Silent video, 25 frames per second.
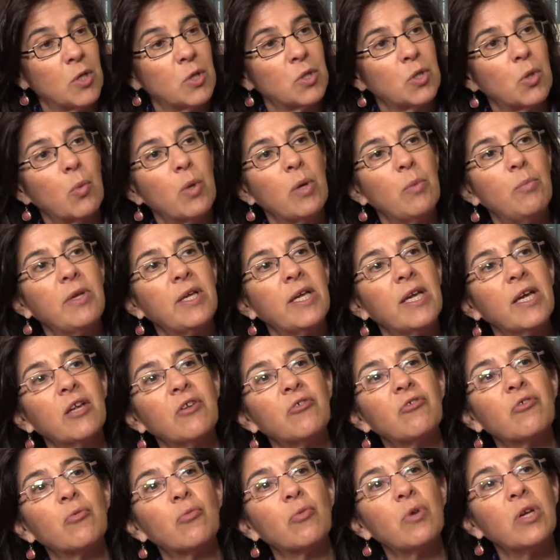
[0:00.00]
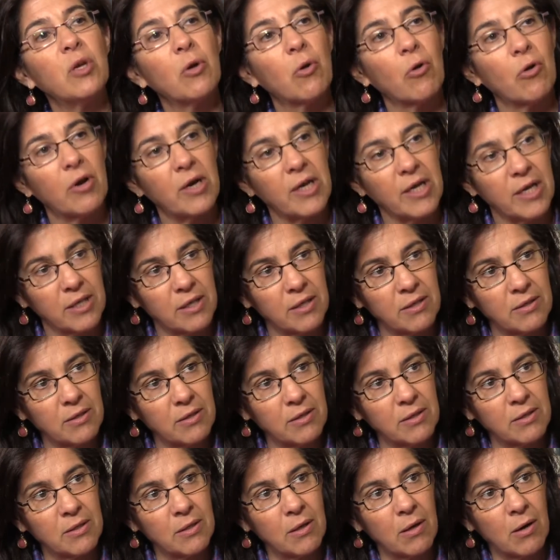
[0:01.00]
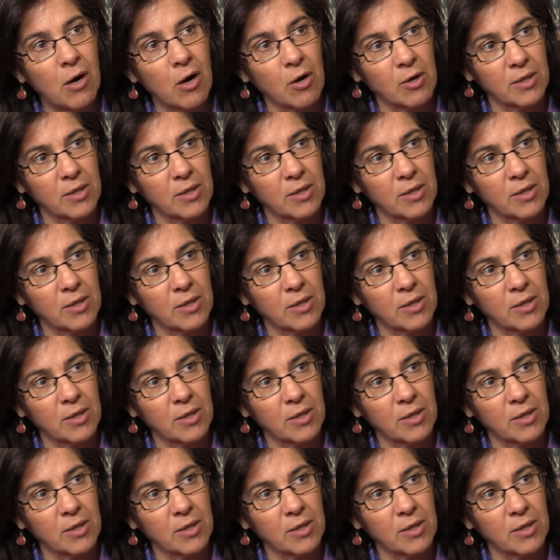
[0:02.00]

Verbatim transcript: So, we began to reorient mm-hmm.